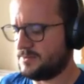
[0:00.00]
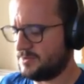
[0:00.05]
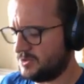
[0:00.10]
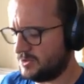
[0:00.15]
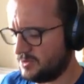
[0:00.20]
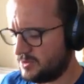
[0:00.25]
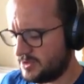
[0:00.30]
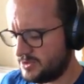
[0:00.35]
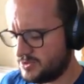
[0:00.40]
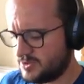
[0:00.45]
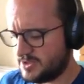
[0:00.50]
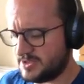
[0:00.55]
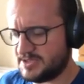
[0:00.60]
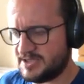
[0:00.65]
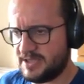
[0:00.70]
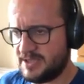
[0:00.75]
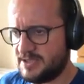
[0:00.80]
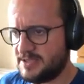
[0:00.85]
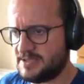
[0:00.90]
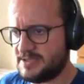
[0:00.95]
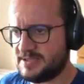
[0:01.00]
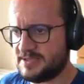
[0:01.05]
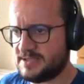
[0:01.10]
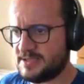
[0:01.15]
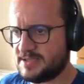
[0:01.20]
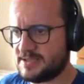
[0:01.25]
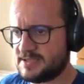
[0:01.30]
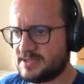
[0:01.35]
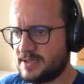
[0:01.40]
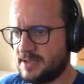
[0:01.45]
So as you can see, this is
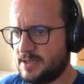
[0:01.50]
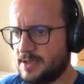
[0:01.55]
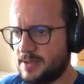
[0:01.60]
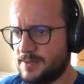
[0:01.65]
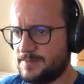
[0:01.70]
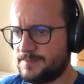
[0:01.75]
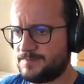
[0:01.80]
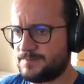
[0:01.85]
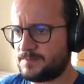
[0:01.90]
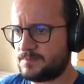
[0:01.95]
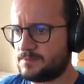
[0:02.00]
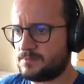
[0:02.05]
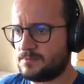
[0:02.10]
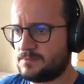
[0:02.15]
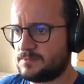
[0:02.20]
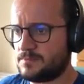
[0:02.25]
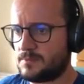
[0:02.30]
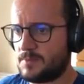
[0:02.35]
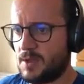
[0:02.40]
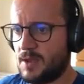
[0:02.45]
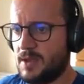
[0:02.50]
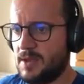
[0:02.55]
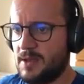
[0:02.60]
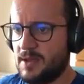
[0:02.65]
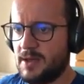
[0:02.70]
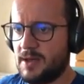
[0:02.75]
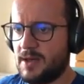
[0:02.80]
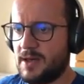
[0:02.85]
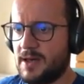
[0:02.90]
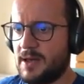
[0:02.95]
just a,
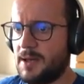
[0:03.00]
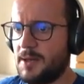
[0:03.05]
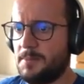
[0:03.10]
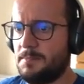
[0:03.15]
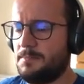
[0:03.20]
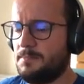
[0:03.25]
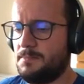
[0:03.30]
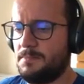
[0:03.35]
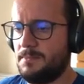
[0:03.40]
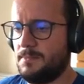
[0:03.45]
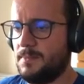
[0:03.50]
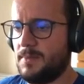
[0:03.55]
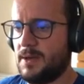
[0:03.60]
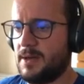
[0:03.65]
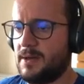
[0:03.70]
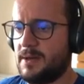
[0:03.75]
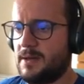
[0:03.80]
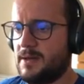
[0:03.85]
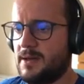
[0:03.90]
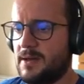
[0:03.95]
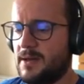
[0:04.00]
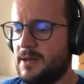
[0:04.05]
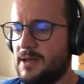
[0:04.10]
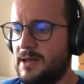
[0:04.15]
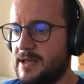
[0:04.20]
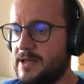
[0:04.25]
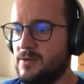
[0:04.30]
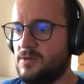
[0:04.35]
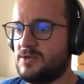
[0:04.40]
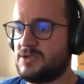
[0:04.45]
a a
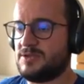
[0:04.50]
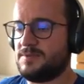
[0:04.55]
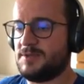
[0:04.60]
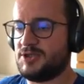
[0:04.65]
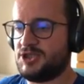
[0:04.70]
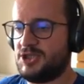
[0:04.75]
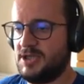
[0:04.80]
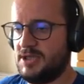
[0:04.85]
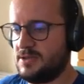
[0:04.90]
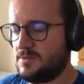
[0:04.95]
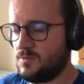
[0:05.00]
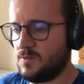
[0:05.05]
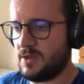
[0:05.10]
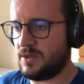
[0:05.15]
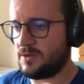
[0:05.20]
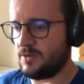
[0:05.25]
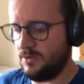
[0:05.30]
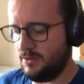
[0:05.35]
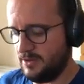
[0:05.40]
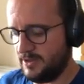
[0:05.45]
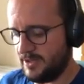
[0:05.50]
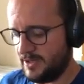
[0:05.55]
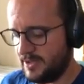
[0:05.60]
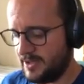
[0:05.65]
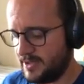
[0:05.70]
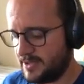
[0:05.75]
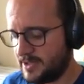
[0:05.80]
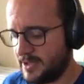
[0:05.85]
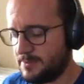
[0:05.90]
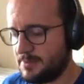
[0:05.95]
Linux machine with all
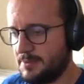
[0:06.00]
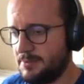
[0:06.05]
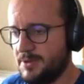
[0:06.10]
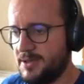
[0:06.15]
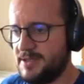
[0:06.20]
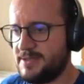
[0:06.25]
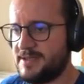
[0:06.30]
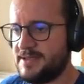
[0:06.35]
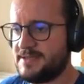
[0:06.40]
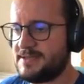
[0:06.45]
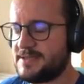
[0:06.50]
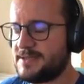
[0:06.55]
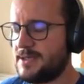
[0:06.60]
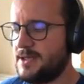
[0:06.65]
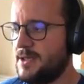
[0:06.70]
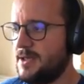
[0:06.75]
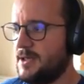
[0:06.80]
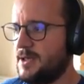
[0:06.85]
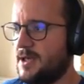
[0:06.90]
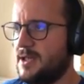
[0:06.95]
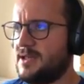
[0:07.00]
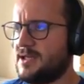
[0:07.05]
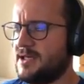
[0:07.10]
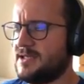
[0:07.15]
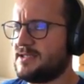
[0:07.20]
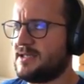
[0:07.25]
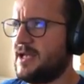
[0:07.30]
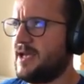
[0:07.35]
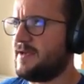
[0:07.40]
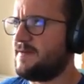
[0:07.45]
the capabilities. It
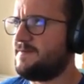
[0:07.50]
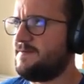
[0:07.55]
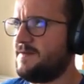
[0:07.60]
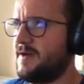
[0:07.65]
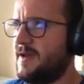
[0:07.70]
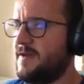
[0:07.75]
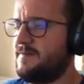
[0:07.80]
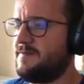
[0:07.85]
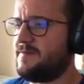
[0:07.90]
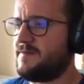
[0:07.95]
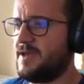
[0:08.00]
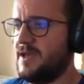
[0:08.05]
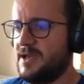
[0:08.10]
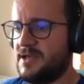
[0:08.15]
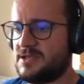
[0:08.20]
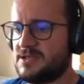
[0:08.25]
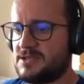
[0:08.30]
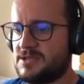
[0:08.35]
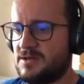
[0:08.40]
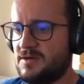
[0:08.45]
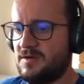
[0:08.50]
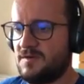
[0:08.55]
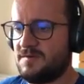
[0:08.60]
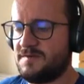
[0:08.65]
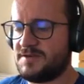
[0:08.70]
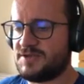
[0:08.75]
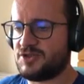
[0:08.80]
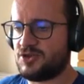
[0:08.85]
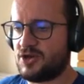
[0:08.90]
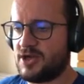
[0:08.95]
has like 5 gigs of
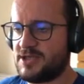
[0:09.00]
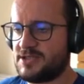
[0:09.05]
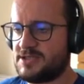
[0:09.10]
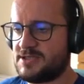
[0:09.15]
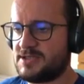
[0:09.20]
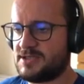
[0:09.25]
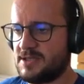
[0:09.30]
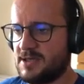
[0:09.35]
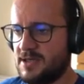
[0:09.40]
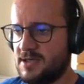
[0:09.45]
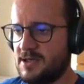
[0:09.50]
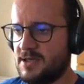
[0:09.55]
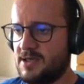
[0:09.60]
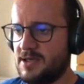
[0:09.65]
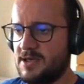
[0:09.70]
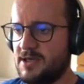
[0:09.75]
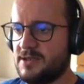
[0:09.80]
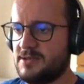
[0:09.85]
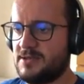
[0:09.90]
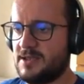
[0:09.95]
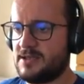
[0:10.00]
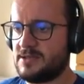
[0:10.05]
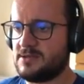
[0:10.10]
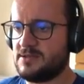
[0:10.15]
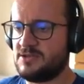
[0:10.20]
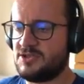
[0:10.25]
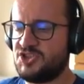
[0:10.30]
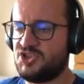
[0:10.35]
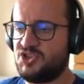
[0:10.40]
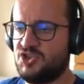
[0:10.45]
storage uh, that
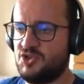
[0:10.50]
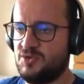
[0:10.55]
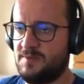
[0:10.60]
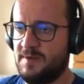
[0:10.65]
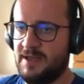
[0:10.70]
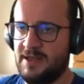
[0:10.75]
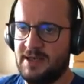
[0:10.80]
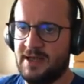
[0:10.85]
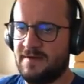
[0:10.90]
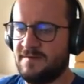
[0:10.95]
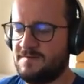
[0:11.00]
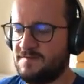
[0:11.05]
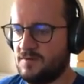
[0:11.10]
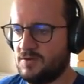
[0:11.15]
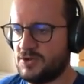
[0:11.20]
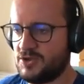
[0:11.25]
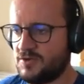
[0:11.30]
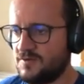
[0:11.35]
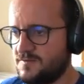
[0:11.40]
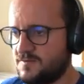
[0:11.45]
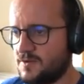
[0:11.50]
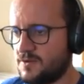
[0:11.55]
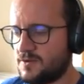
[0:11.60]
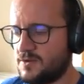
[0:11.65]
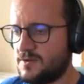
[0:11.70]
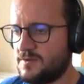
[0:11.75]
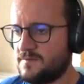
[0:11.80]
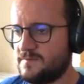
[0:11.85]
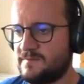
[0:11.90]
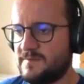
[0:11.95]
should be enough for you for
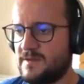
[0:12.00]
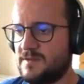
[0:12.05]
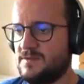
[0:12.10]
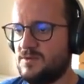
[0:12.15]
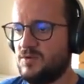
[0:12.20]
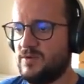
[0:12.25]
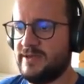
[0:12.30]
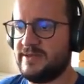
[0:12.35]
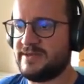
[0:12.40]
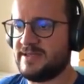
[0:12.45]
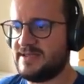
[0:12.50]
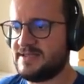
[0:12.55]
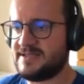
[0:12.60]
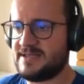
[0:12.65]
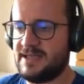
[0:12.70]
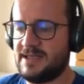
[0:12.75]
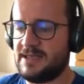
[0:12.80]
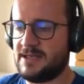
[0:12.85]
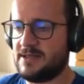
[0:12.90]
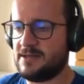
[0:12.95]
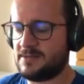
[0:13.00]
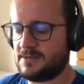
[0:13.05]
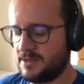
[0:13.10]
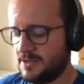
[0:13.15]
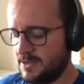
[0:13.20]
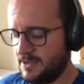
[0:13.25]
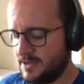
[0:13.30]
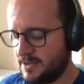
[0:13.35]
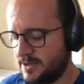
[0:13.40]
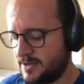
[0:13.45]
doing testing and,
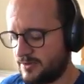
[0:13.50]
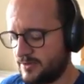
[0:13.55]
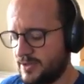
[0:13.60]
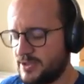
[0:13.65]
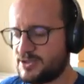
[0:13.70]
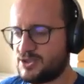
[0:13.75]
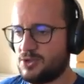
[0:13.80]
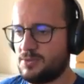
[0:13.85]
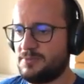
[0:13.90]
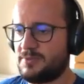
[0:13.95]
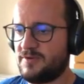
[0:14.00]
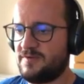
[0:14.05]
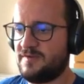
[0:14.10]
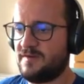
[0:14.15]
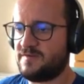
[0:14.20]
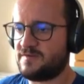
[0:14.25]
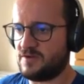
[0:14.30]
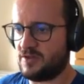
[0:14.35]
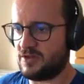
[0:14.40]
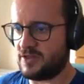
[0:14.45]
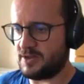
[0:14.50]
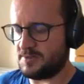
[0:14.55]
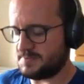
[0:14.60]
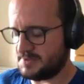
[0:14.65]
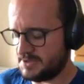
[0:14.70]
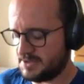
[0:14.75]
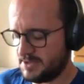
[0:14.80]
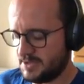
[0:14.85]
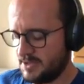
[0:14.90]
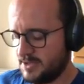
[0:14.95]
and create some proof of concepts.